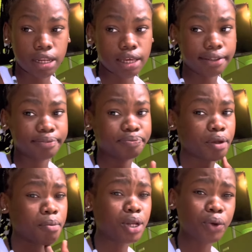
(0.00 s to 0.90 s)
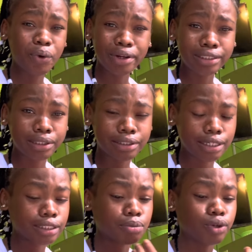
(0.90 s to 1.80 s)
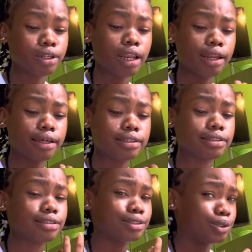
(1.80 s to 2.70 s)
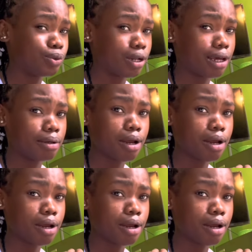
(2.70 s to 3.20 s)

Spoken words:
I don't know what that took a taste, but let's do that.